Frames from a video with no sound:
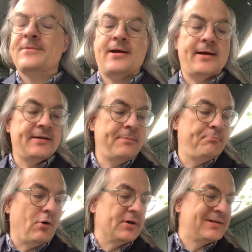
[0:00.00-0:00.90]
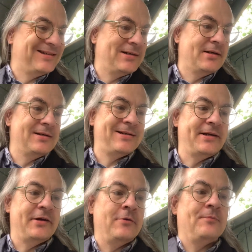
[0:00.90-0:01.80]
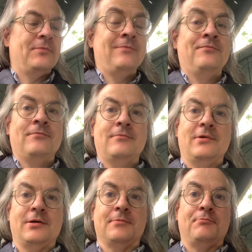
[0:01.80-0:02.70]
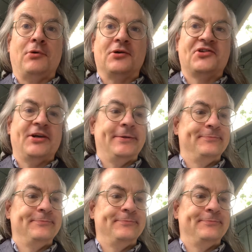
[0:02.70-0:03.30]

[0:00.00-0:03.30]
and a box to continue unboxing.